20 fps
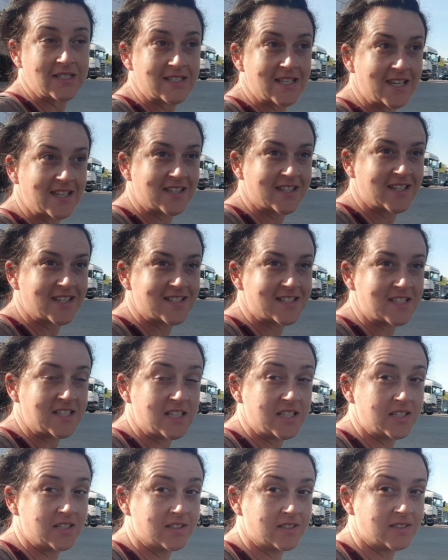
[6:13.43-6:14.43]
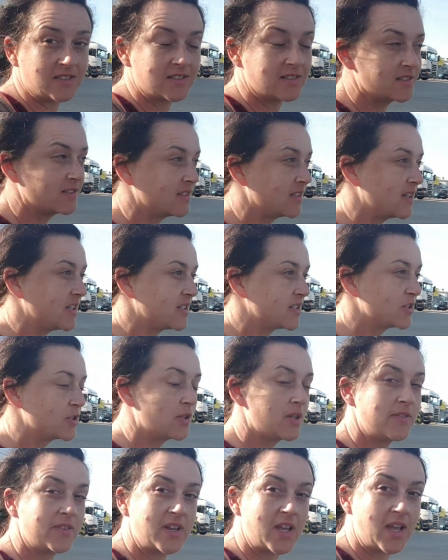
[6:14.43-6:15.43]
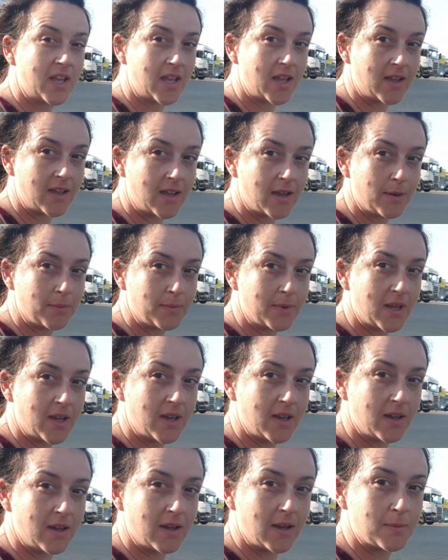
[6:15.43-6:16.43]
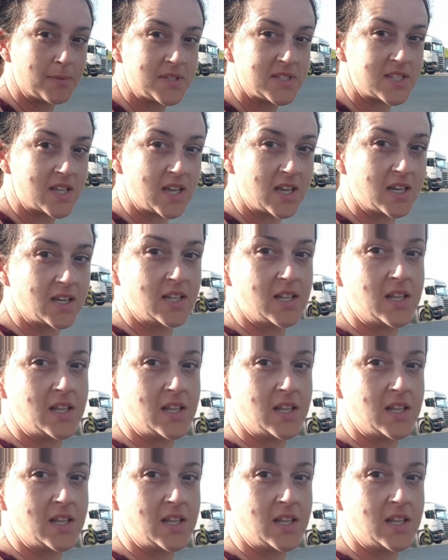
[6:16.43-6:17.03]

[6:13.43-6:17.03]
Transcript: Day 13. It's not even 8 AM yet. I'm sat in